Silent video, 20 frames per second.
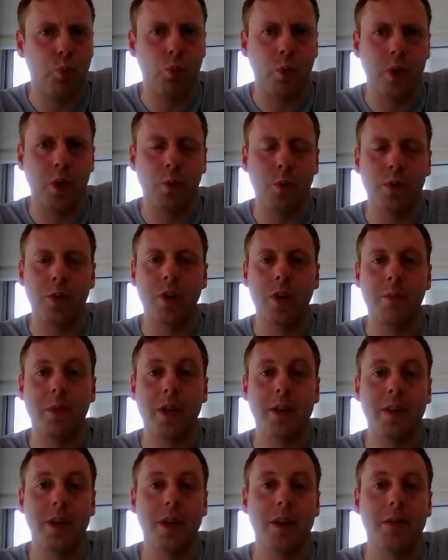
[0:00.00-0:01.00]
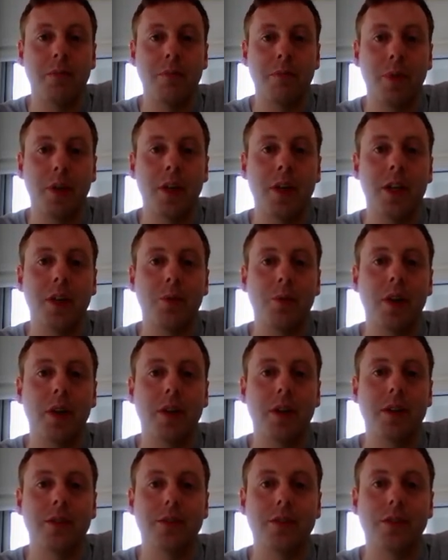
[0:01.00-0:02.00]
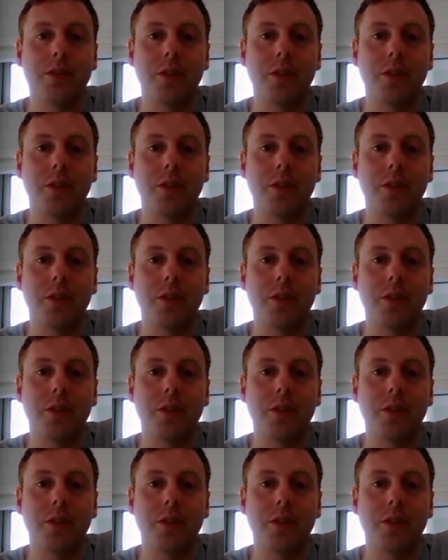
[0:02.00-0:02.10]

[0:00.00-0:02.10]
when or where I made that, but anyway, it's